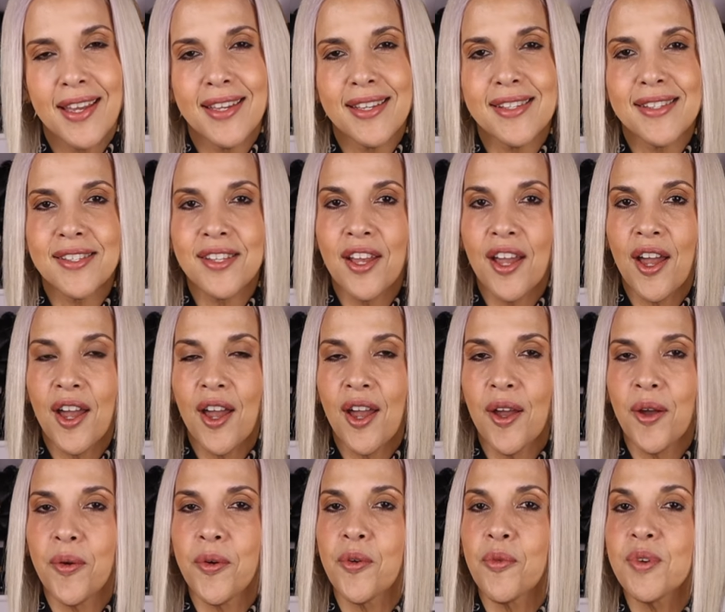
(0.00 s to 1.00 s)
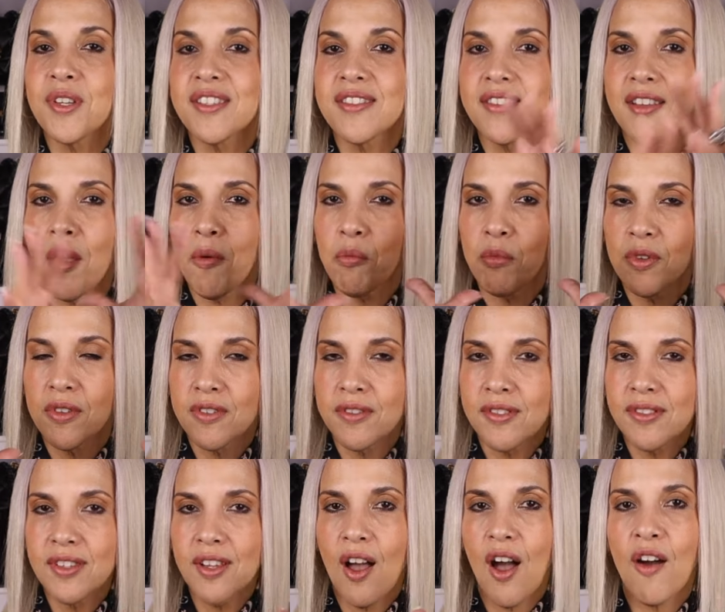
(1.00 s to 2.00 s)
it's the
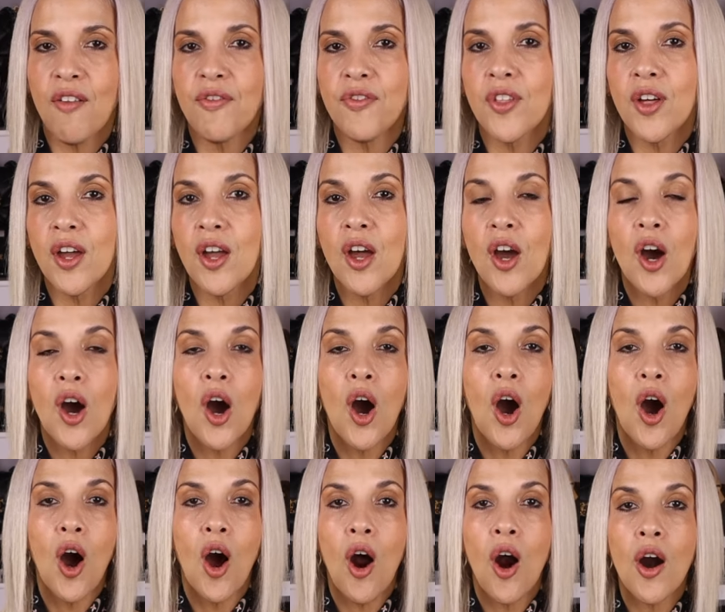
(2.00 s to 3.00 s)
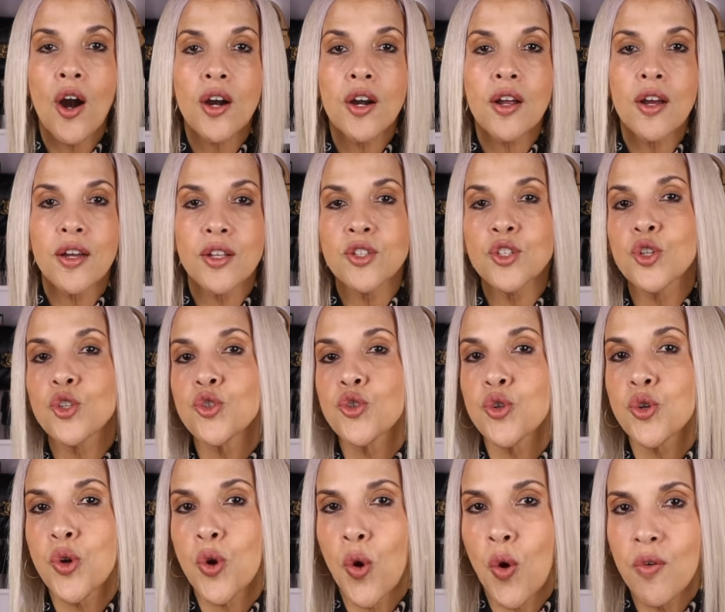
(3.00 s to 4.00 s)
resemblance of the Arc de
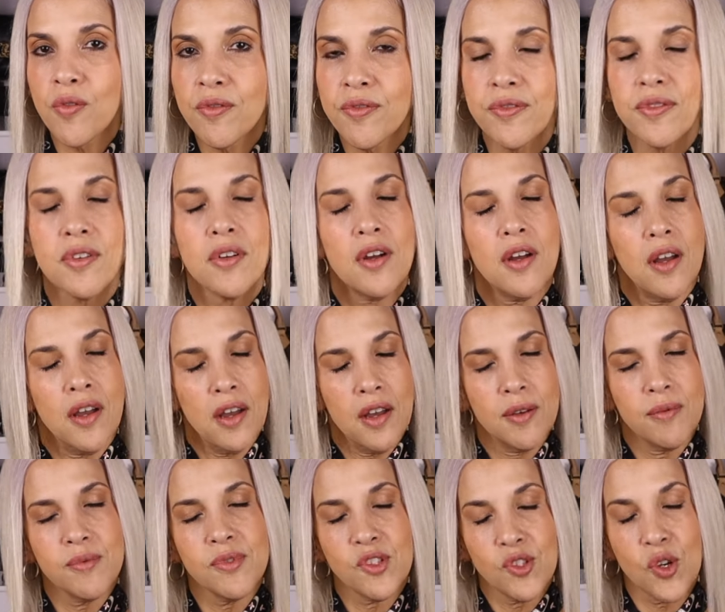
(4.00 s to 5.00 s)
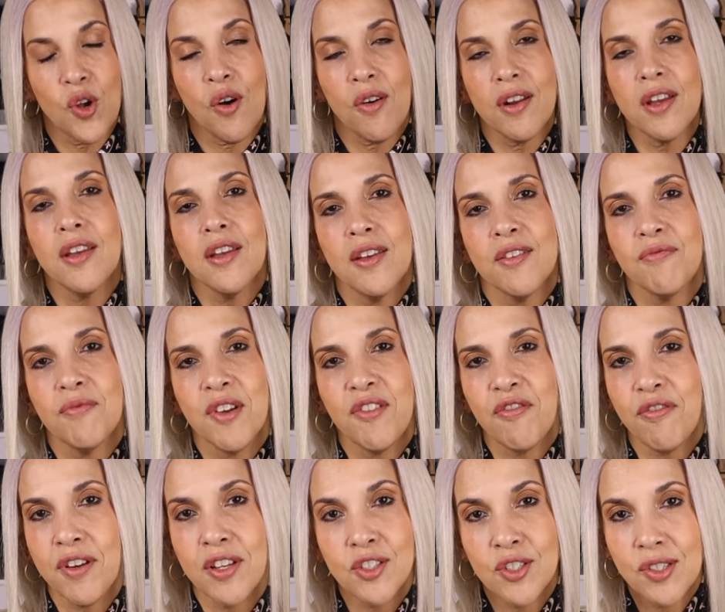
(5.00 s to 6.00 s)
Triomphe. I'm sorry if my
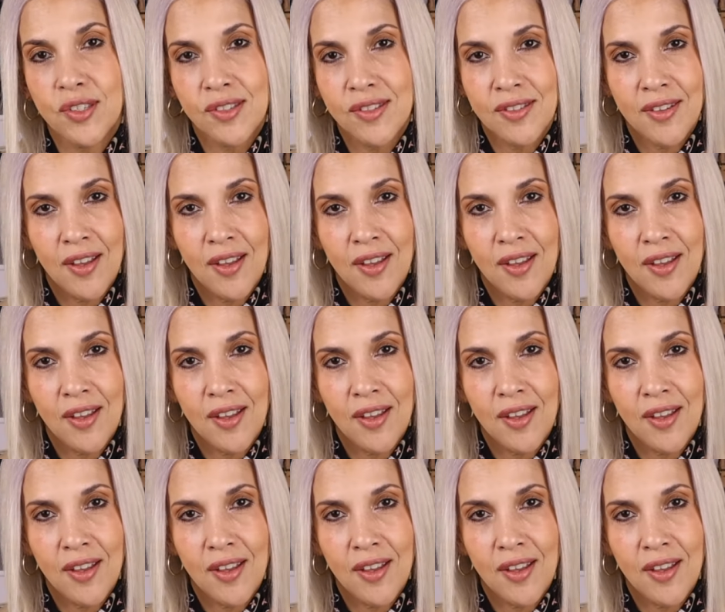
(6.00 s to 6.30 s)
French is